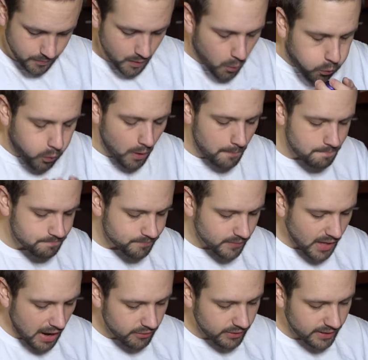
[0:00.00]

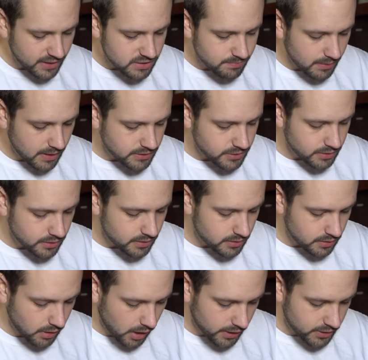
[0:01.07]
how can I get sponsored?
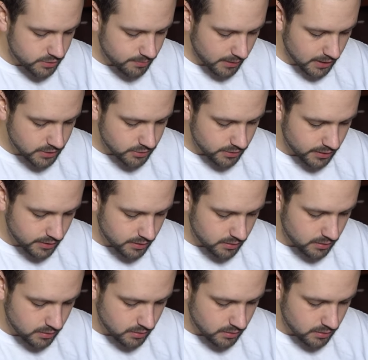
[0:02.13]
Are you sponsoring?